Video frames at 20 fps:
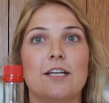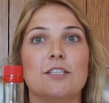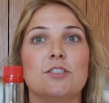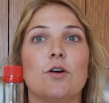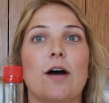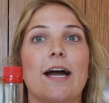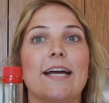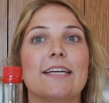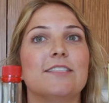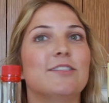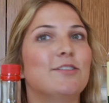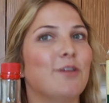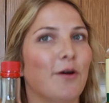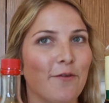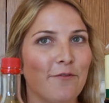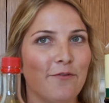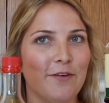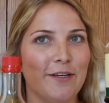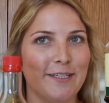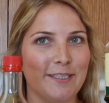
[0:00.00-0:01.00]
so I
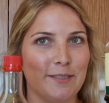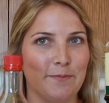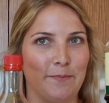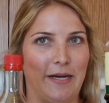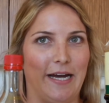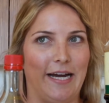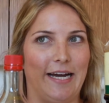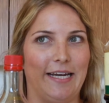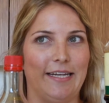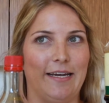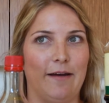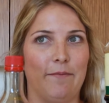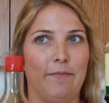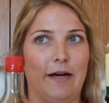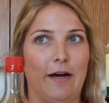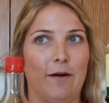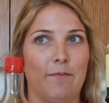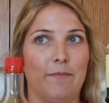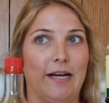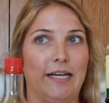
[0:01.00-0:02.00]
don't feel as bad
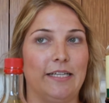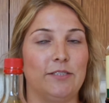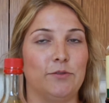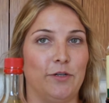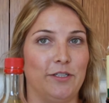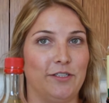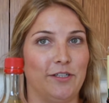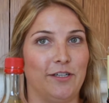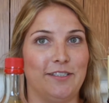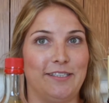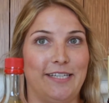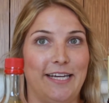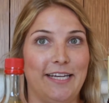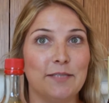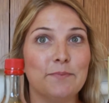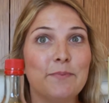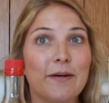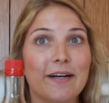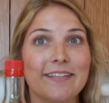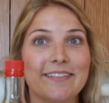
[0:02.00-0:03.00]
about my soy sauce
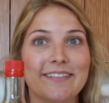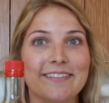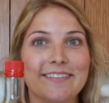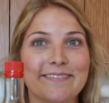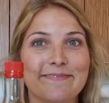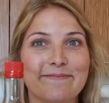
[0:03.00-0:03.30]
taste buds